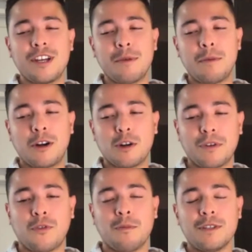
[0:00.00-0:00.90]
me about your
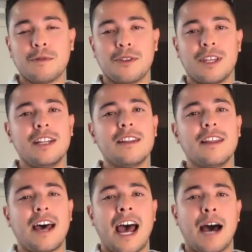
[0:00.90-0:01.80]
performance within the
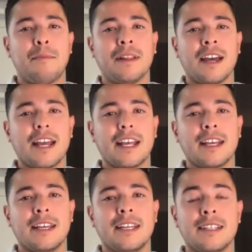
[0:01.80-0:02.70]
app. Like,
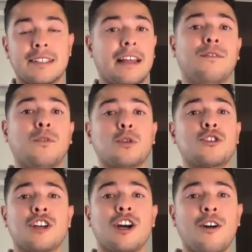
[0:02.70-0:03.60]
is it like a full
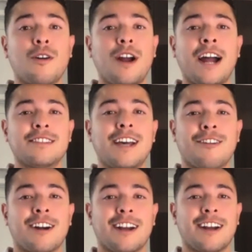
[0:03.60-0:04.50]
show or how does that
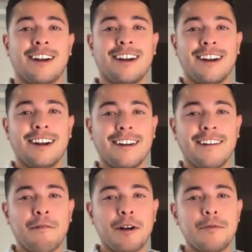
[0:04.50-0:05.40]
work? What could we